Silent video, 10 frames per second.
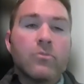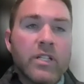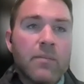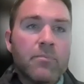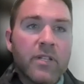
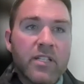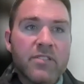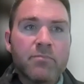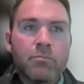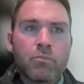keep
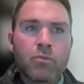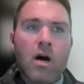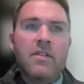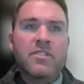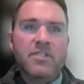these
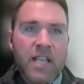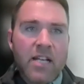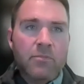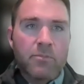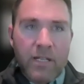broad
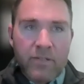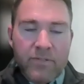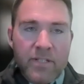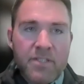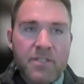sustainable
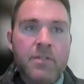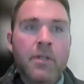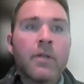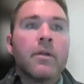benefits